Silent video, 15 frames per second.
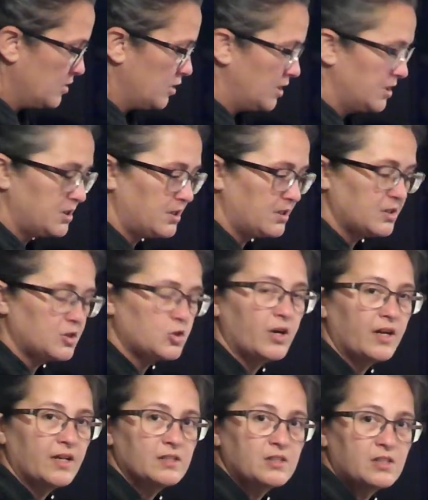just
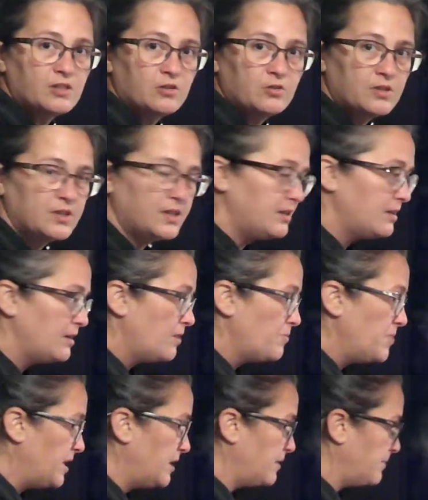translucent a
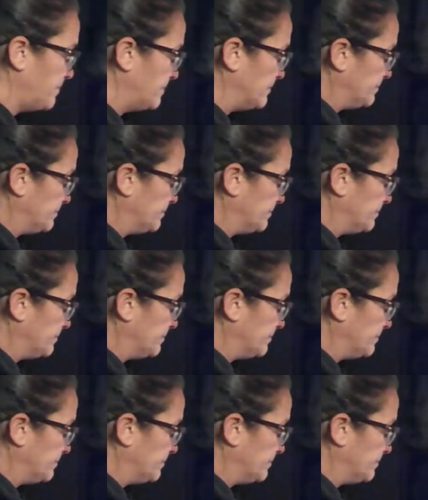bit.